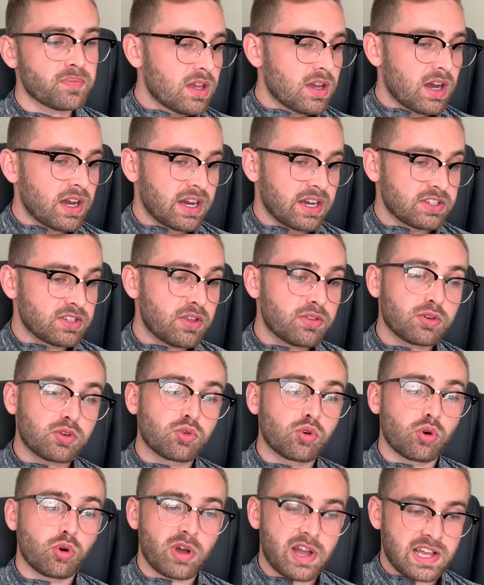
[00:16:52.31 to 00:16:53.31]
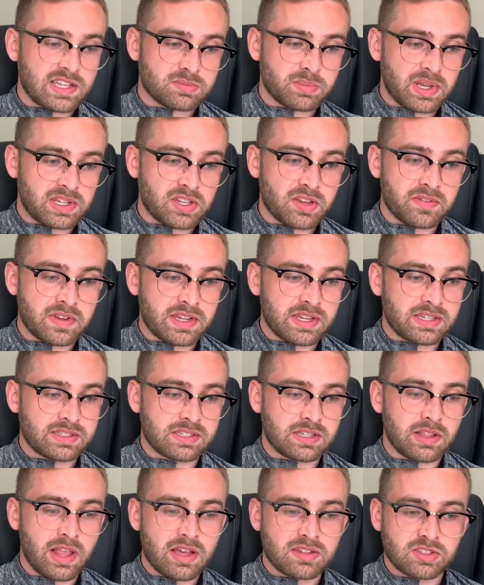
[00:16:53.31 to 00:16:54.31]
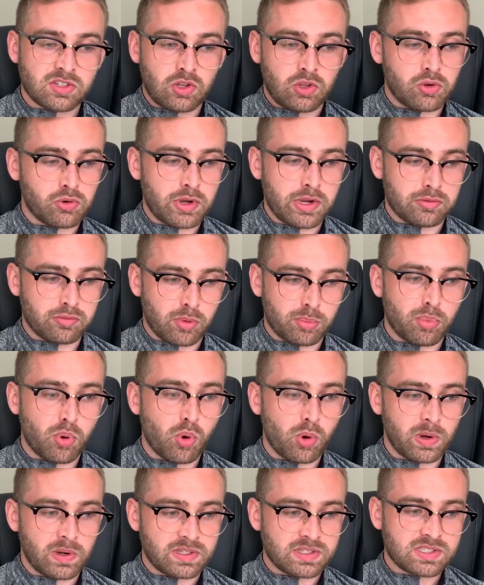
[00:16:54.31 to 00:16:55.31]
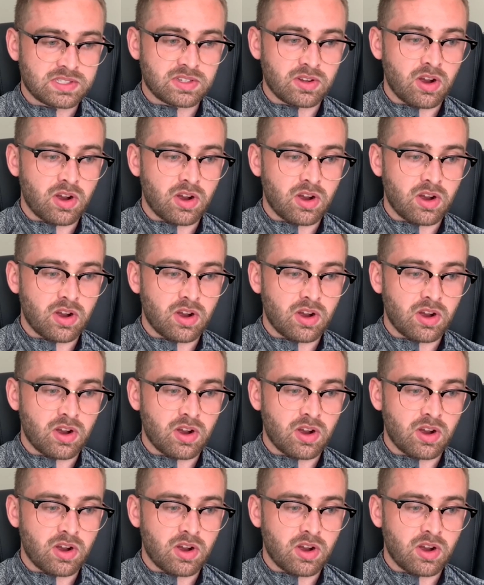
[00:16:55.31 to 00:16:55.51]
Another cool aspect of it is it allows you to create reports